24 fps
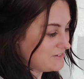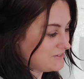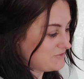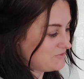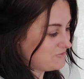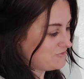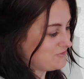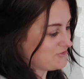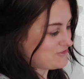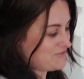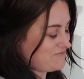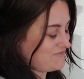I
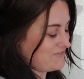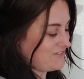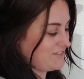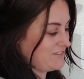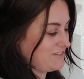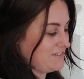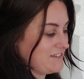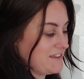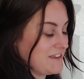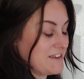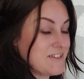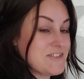just feel
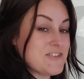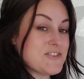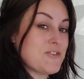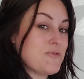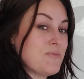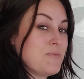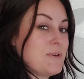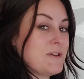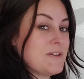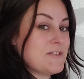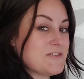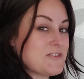like so
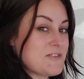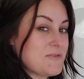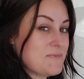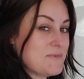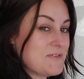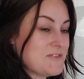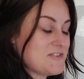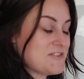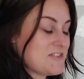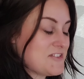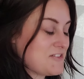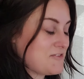
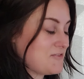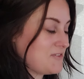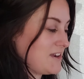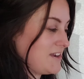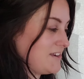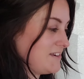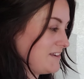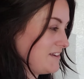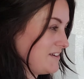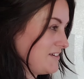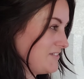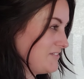pessimistic right
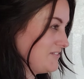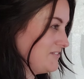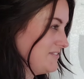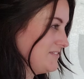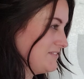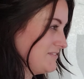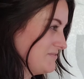now,